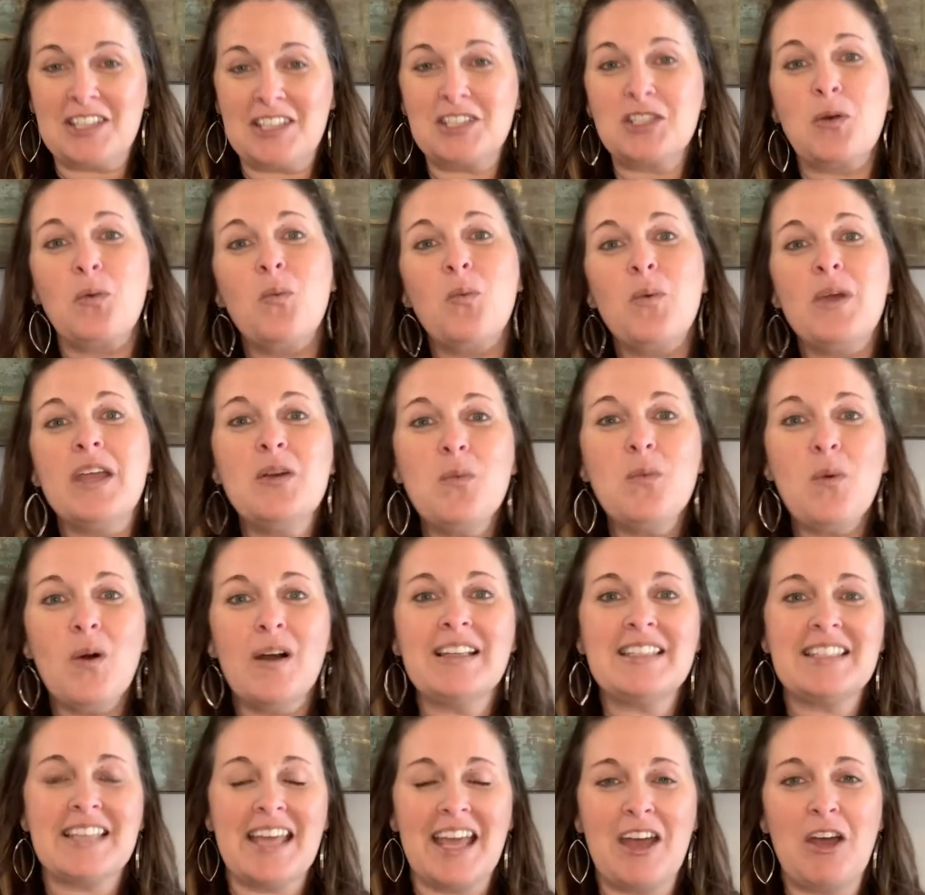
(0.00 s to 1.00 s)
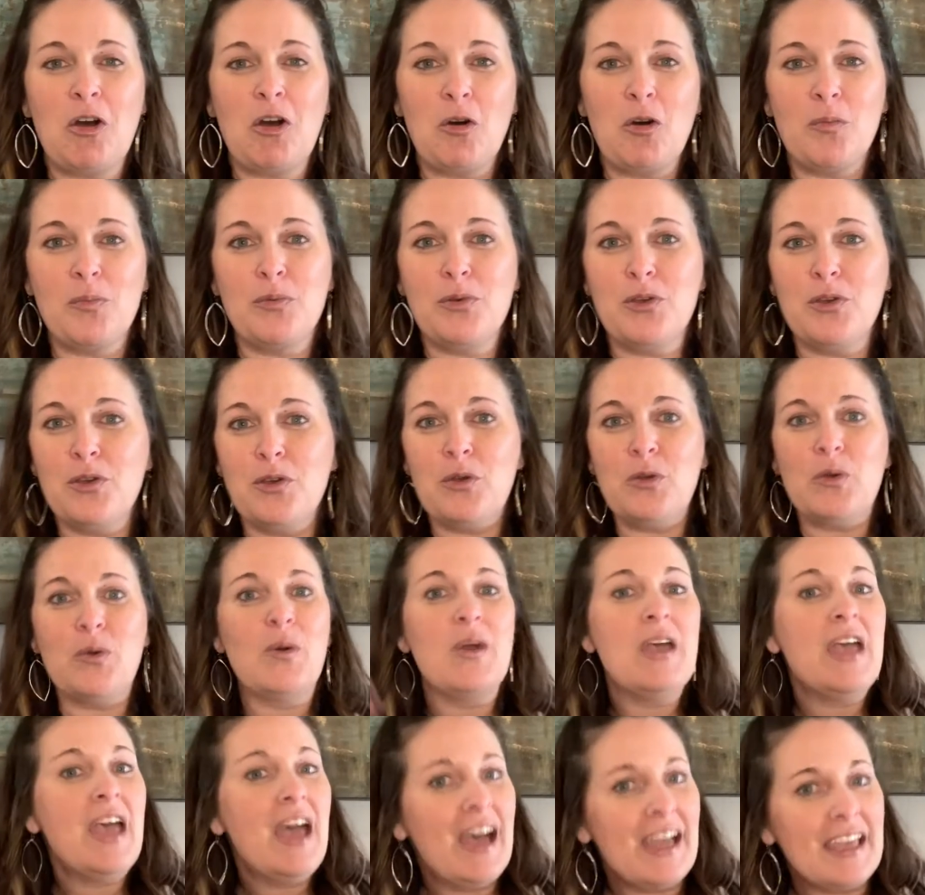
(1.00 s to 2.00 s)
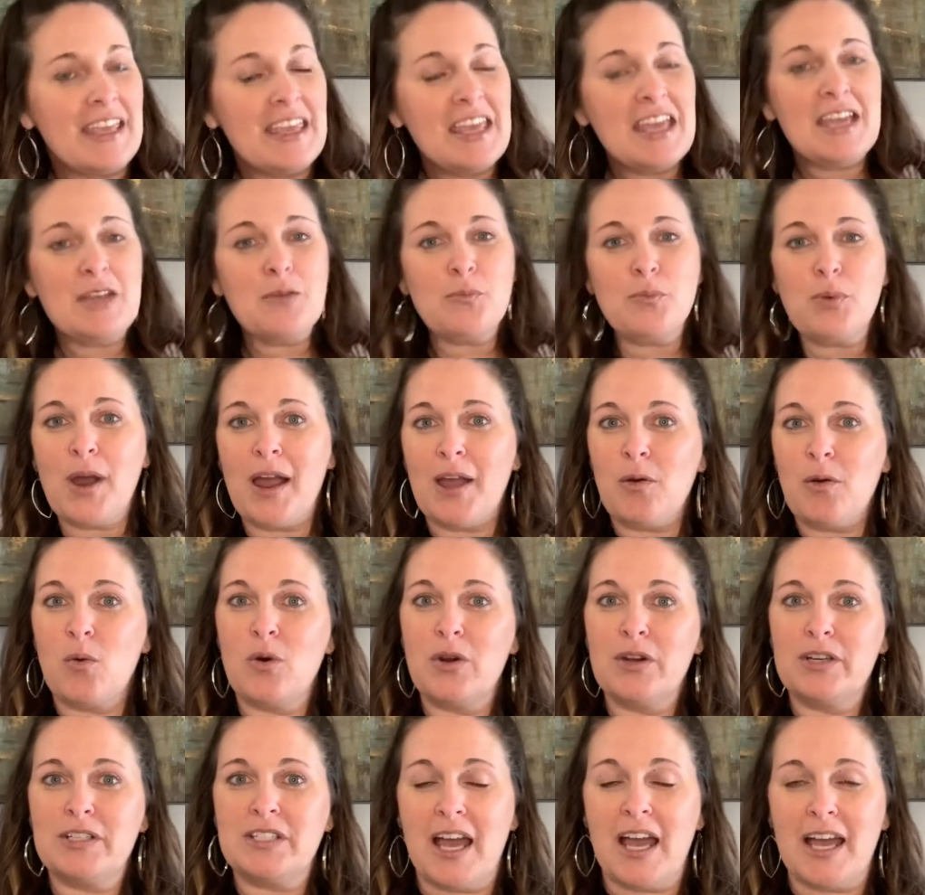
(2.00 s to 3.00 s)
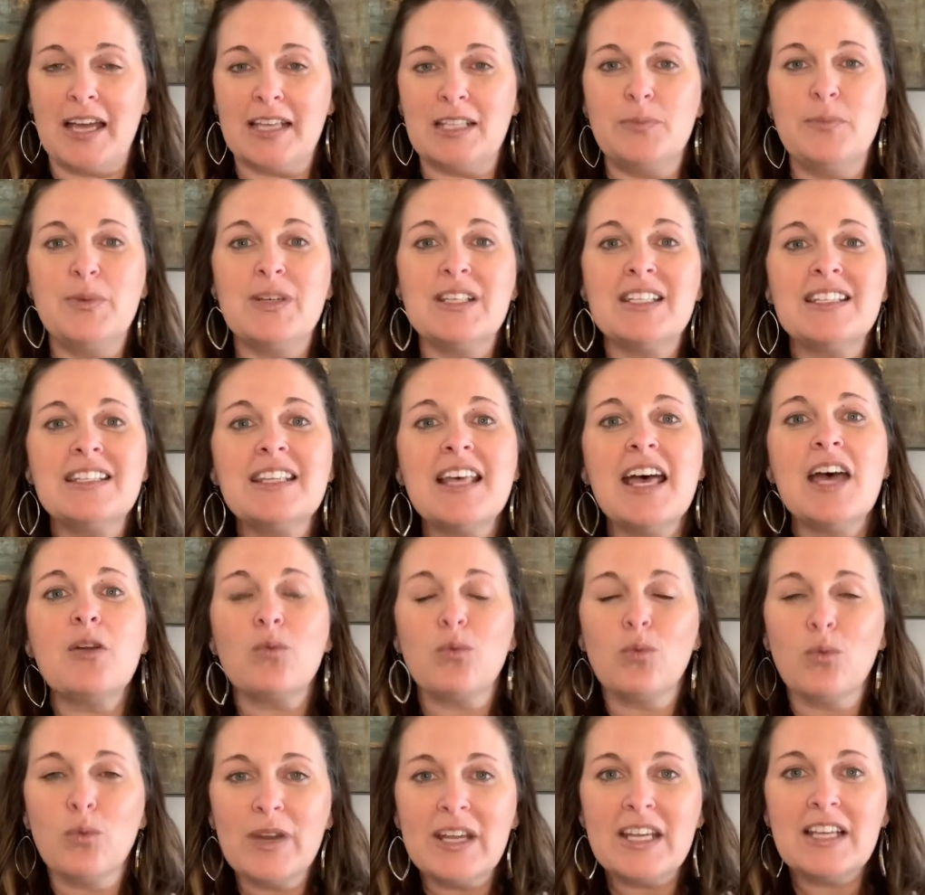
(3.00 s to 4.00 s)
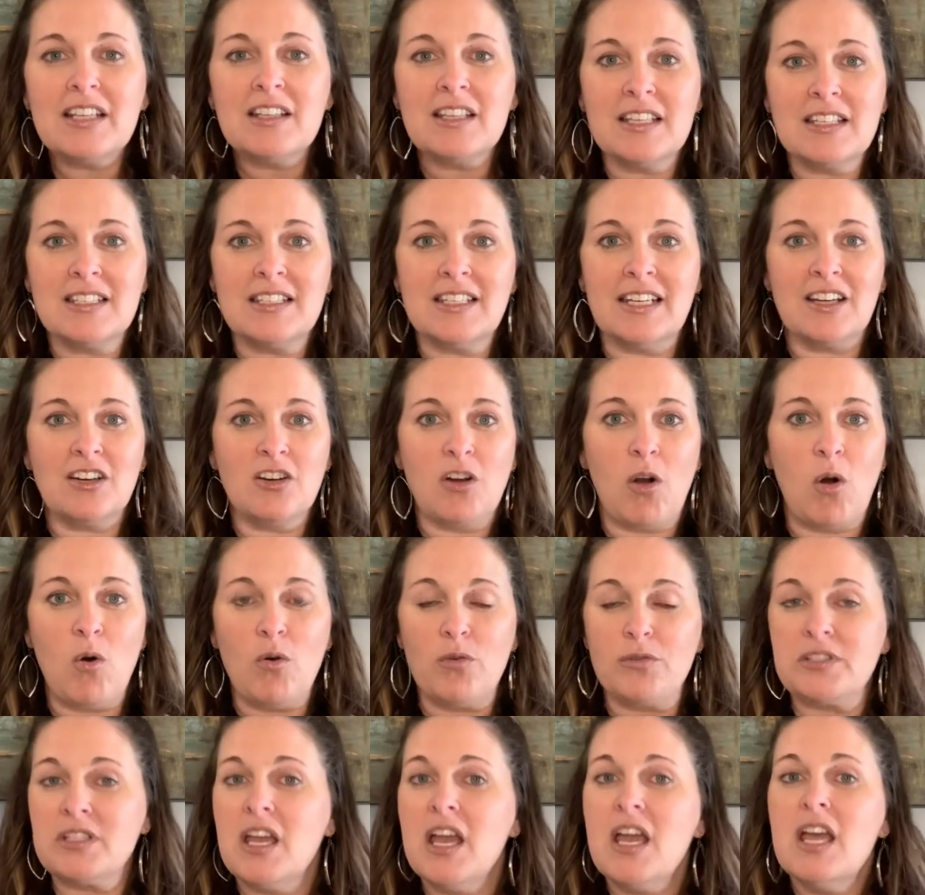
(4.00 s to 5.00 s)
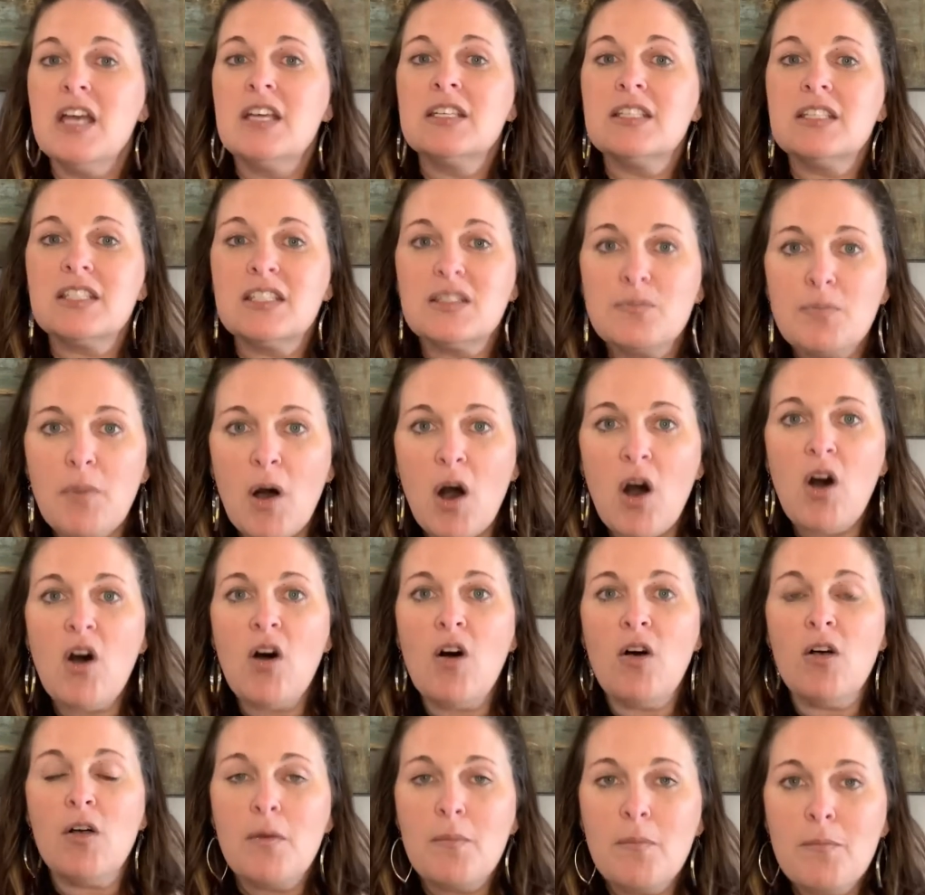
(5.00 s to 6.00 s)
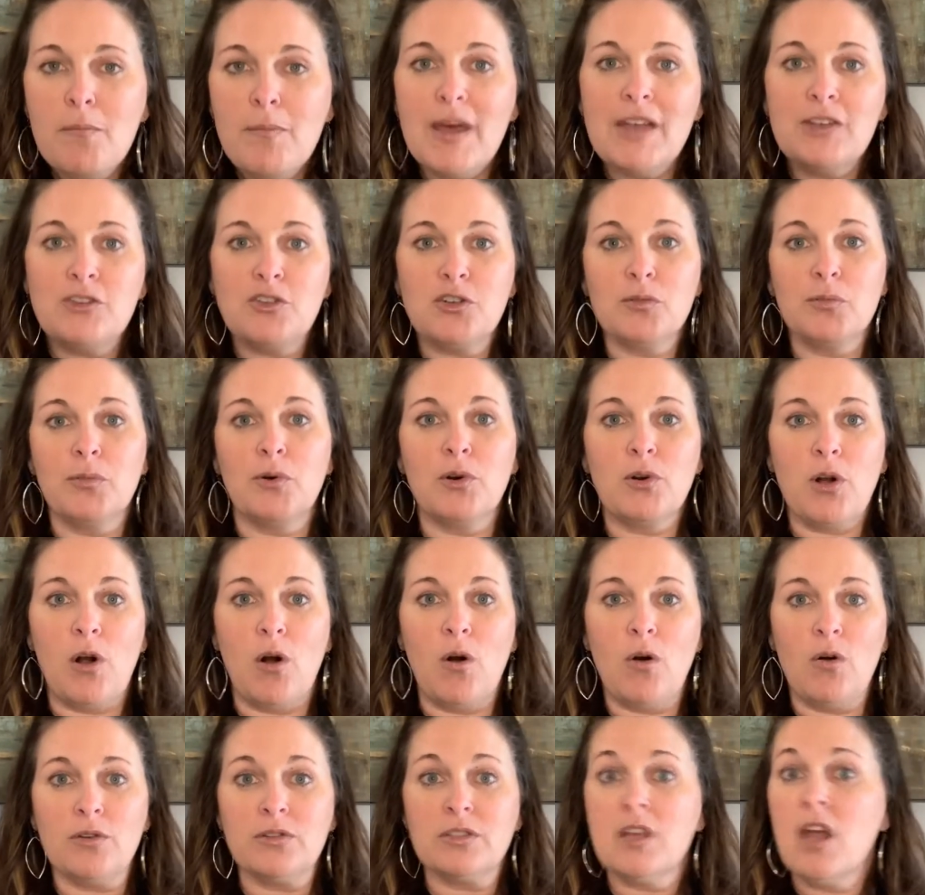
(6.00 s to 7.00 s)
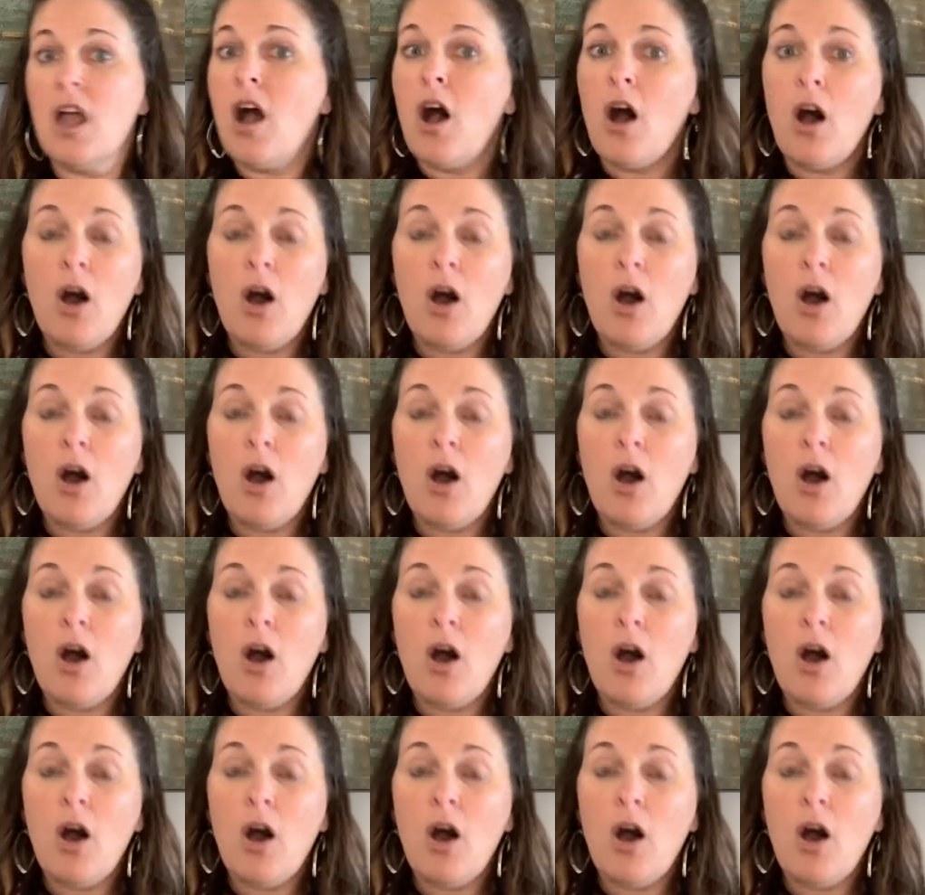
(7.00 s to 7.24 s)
So we want to help you, again, prioritize, but set realistic goals, small, measurable goals.